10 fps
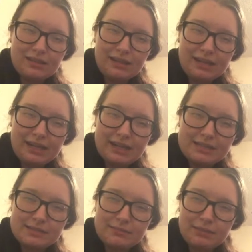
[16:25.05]
lot of
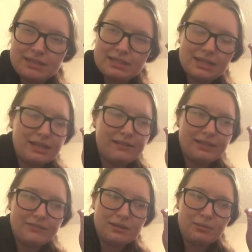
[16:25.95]
hassle, and plus now I
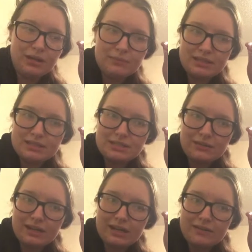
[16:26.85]
live in an apartment,
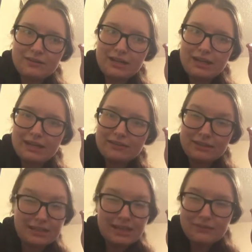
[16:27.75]
so I don't
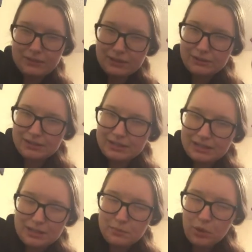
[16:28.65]
really have a yard
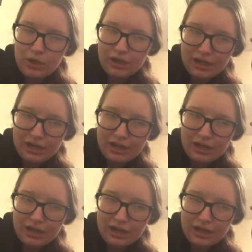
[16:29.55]
anymore.